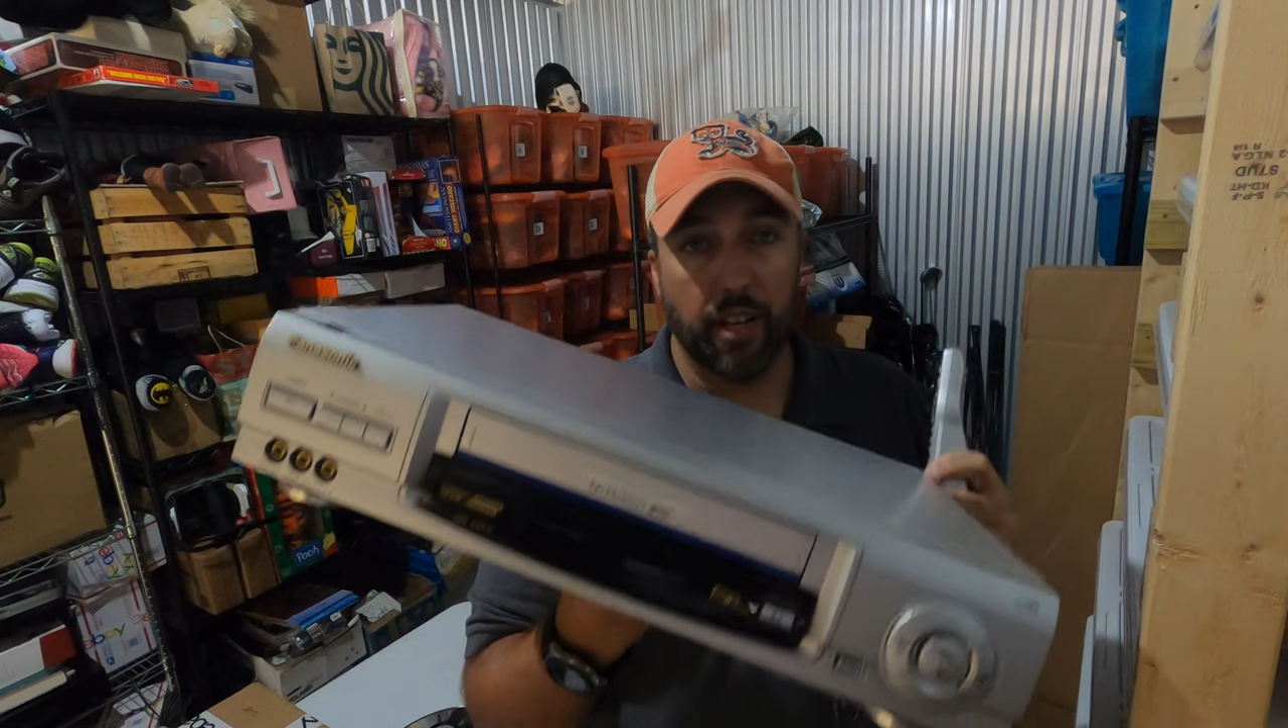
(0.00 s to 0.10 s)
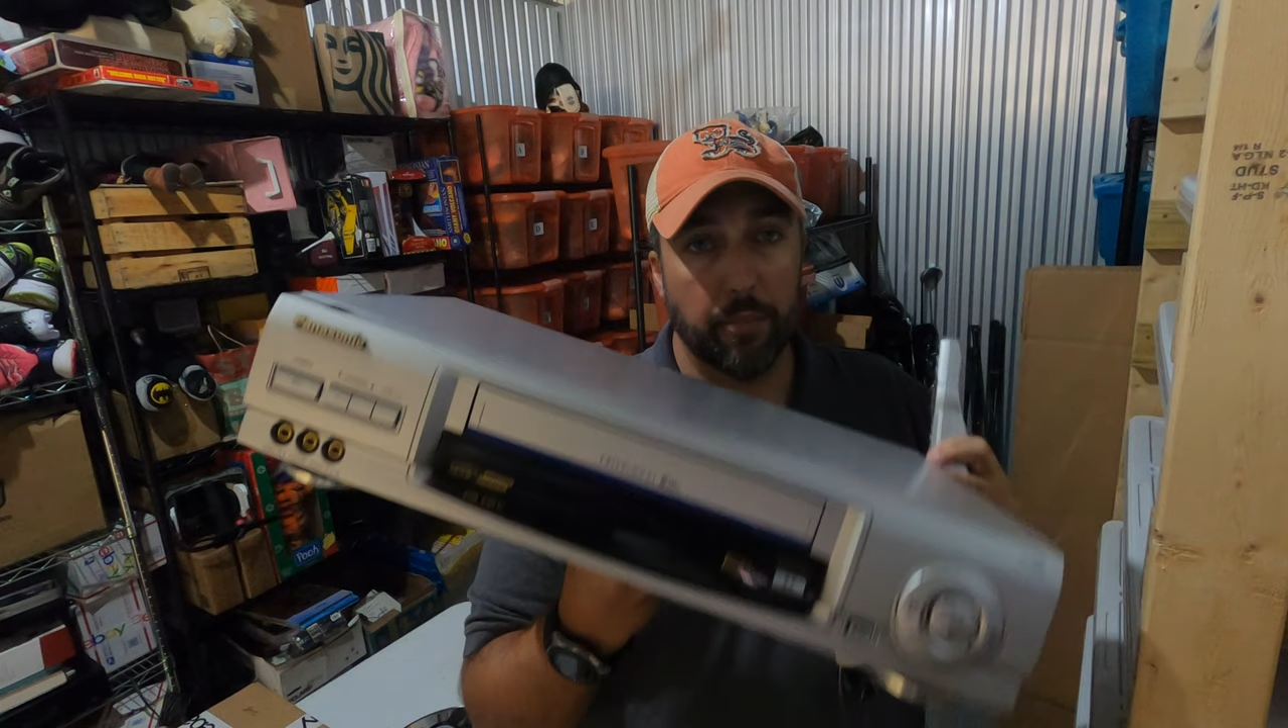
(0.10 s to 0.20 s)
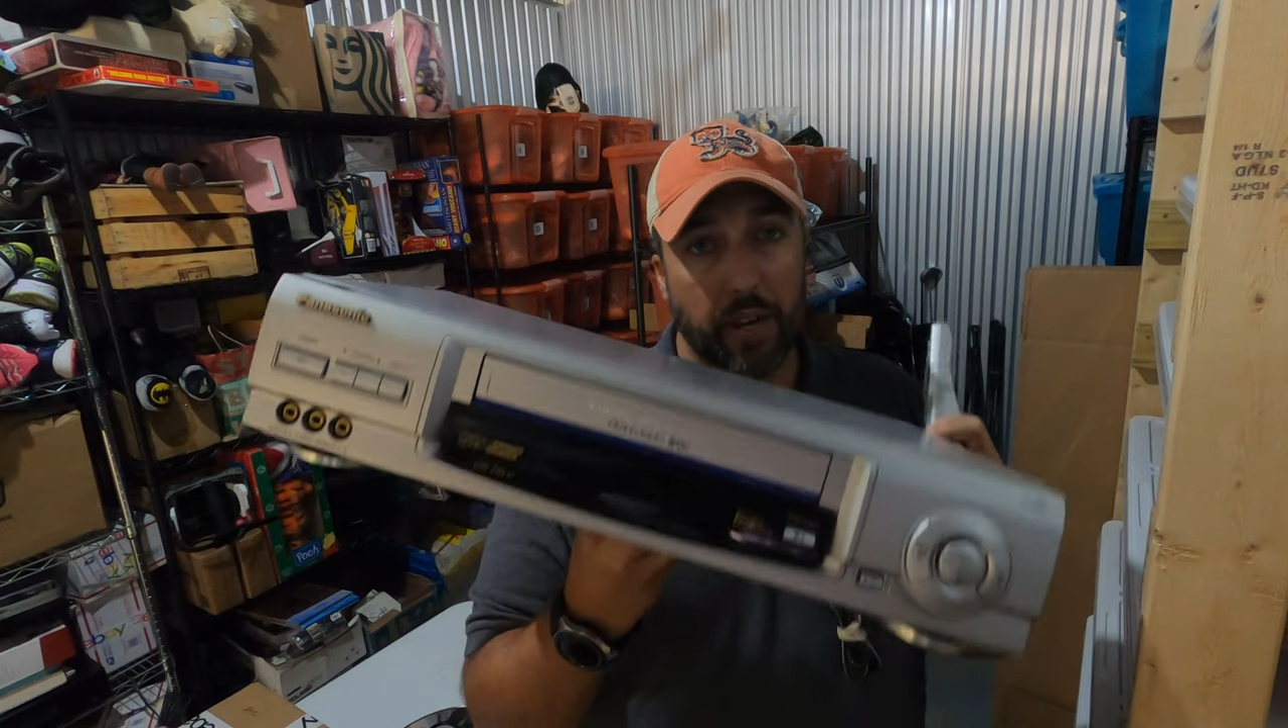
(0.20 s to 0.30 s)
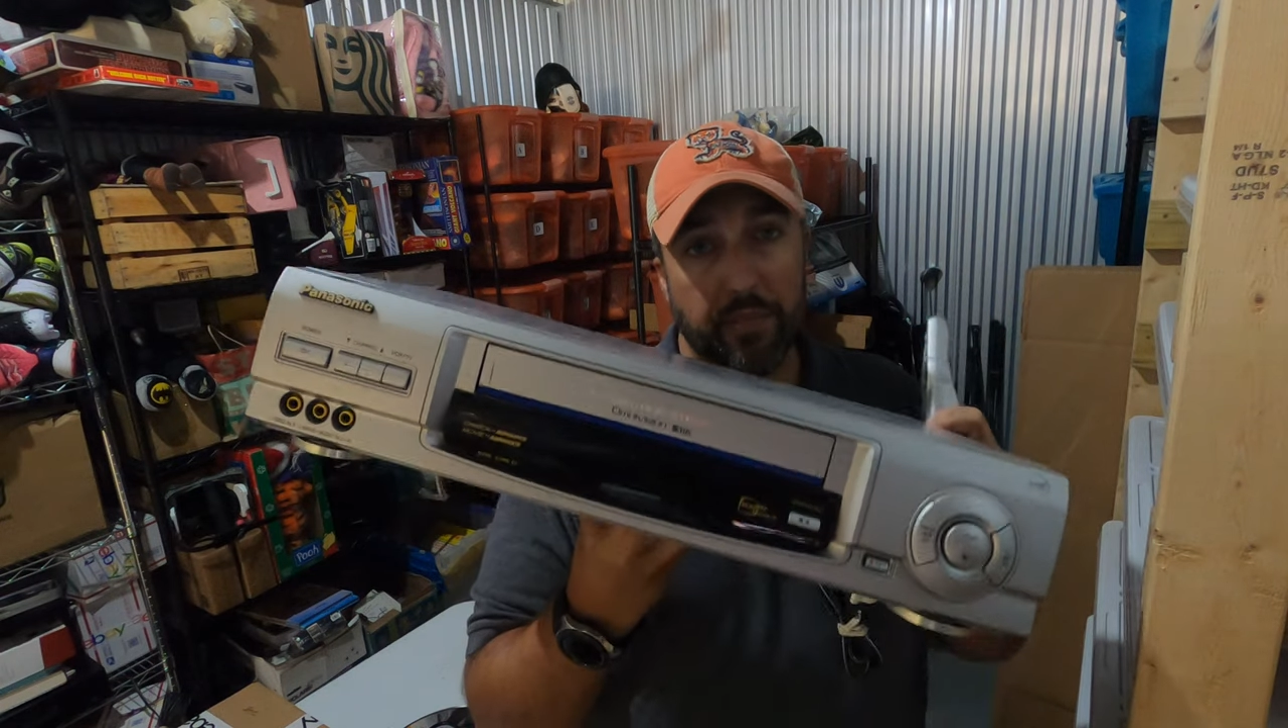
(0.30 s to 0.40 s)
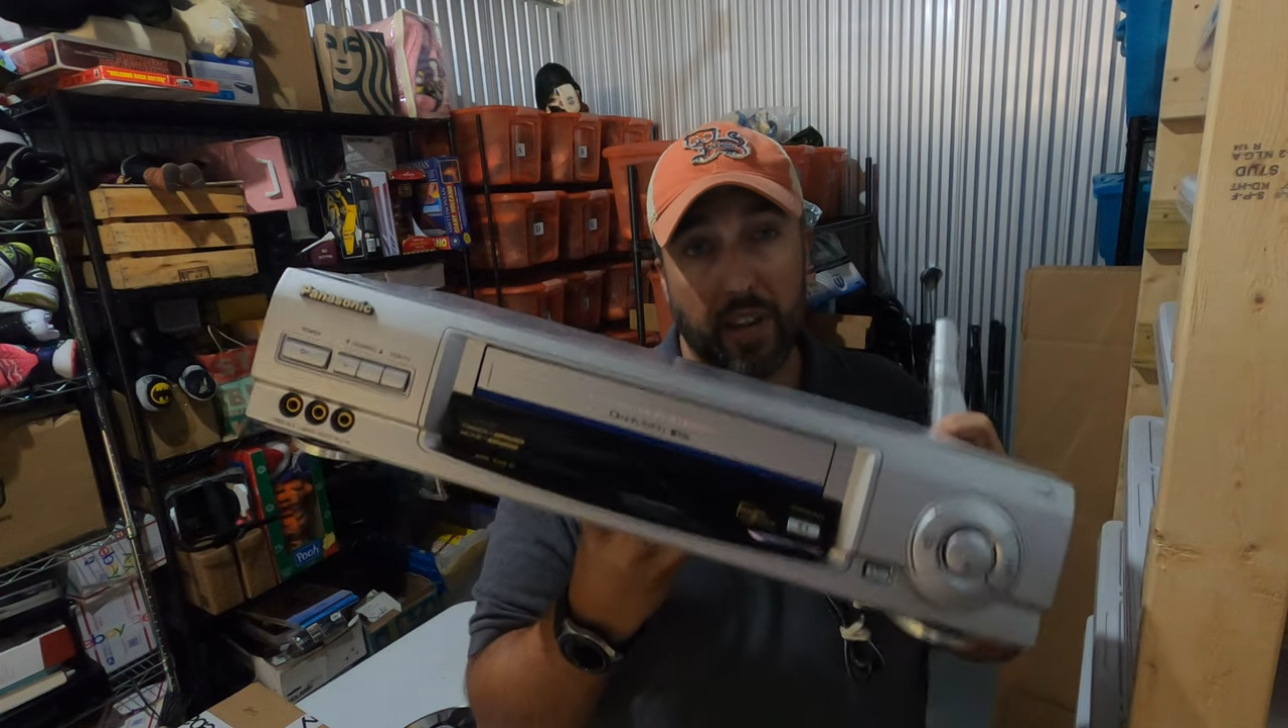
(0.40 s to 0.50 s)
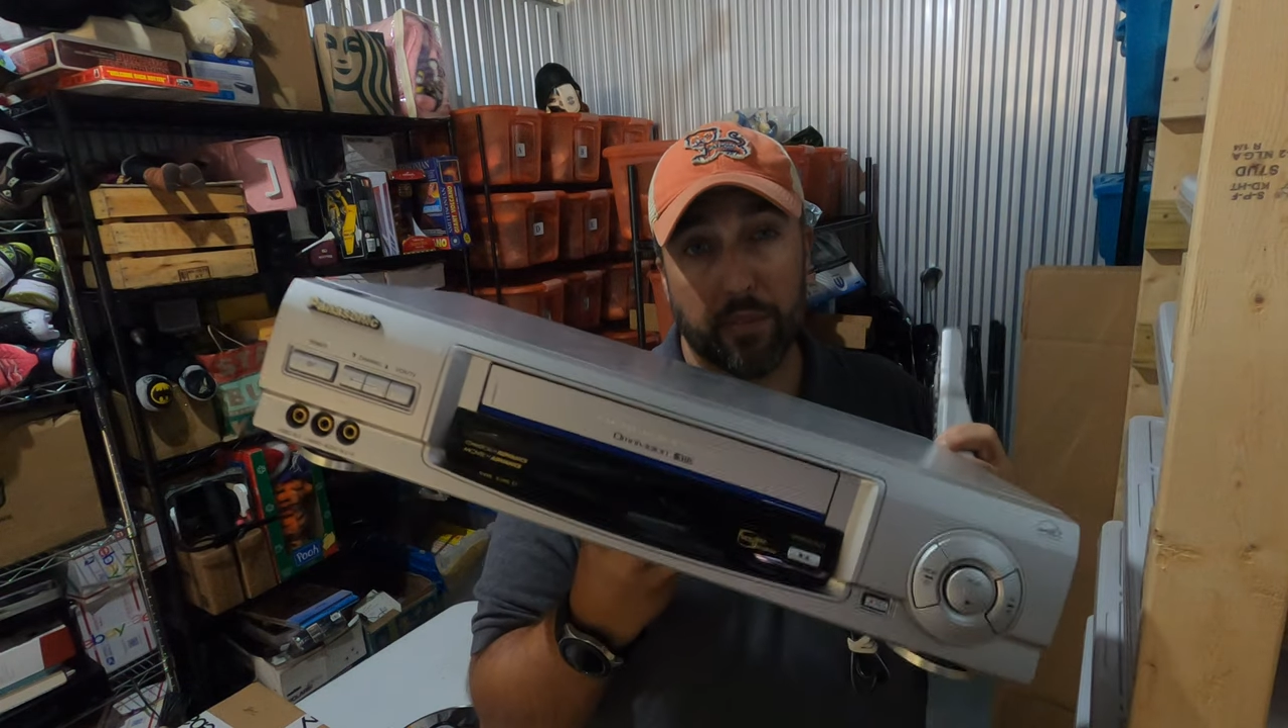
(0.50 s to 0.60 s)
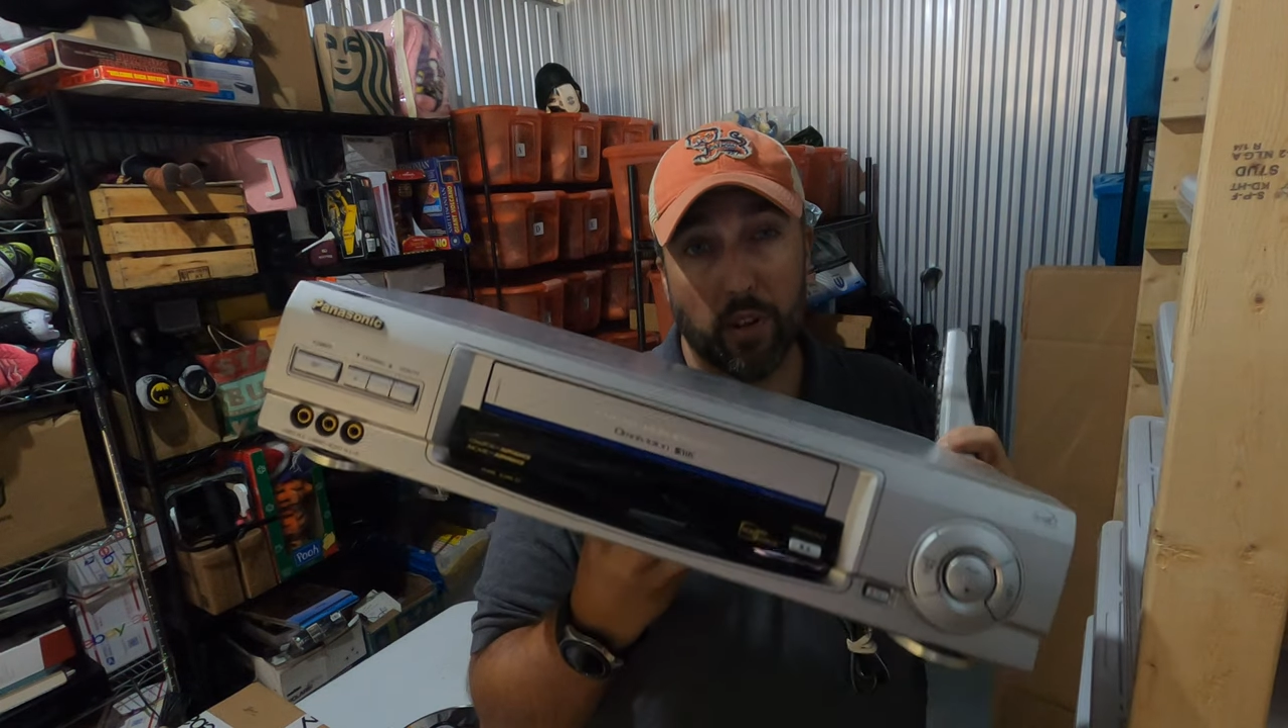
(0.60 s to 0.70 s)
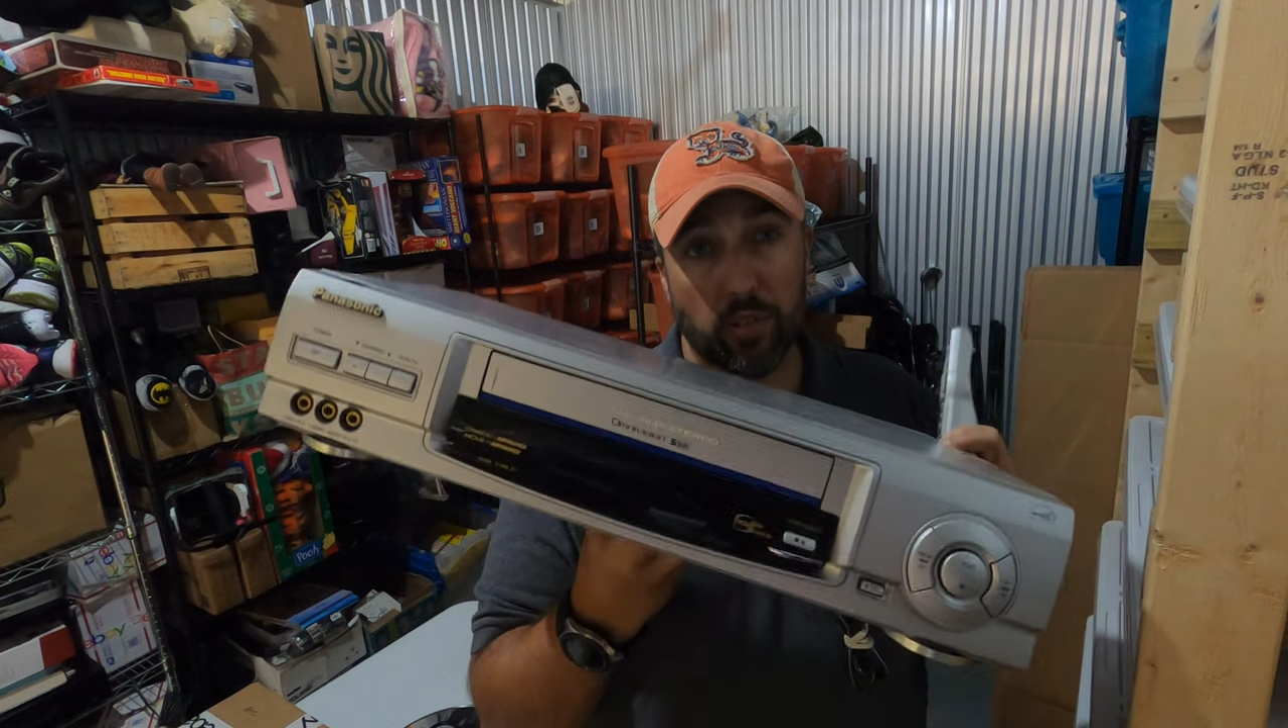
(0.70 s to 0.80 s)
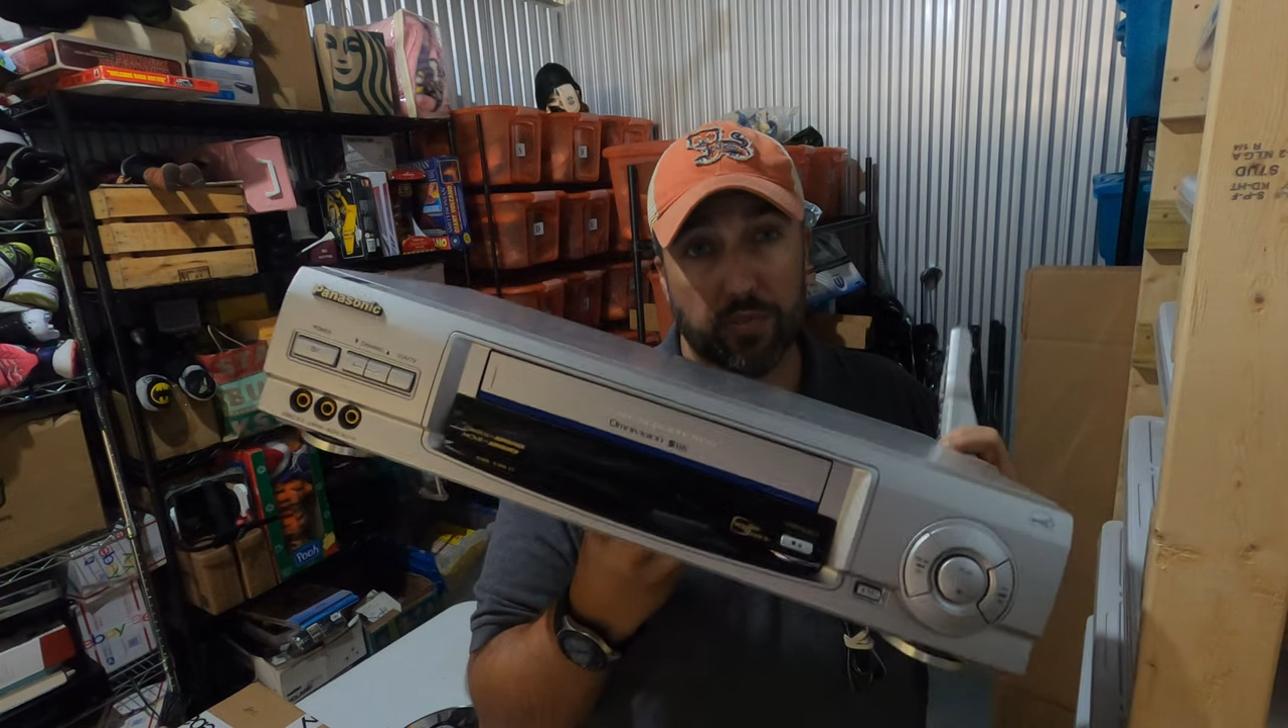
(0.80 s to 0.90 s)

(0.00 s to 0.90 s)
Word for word: Paid $5